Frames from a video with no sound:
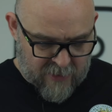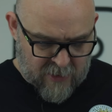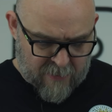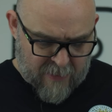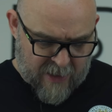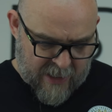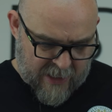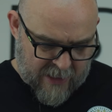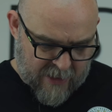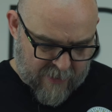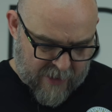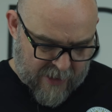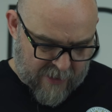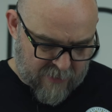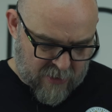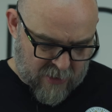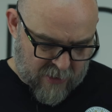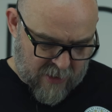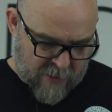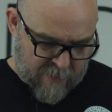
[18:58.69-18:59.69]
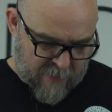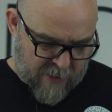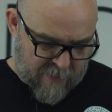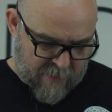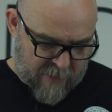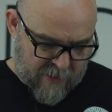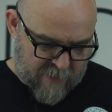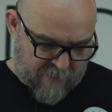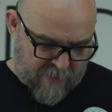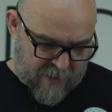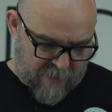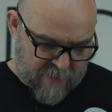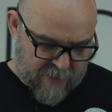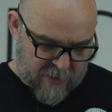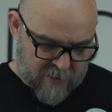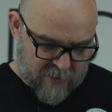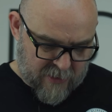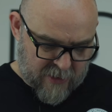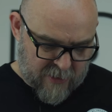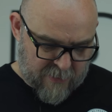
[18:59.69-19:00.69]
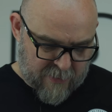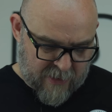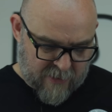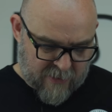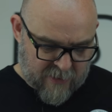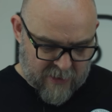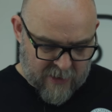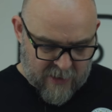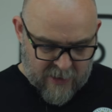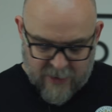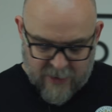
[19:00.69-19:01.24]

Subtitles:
To me anyway, I'm talking about me and my personal experience.